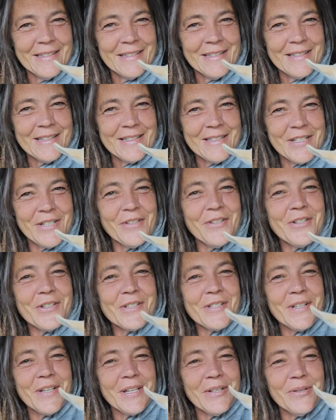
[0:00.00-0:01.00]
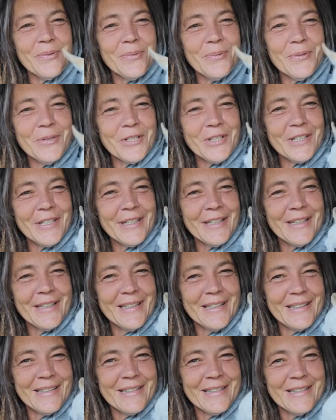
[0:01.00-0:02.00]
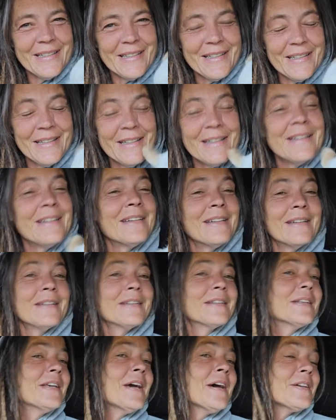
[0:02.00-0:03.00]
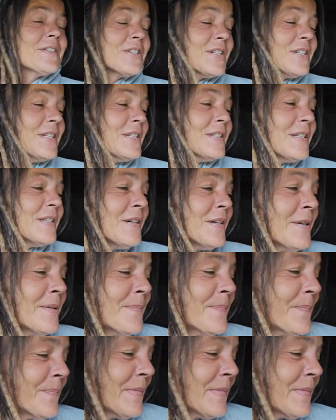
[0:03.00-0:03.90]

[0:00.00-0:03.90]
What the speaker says: She looks like a Wookiee. Yeah, she's gonna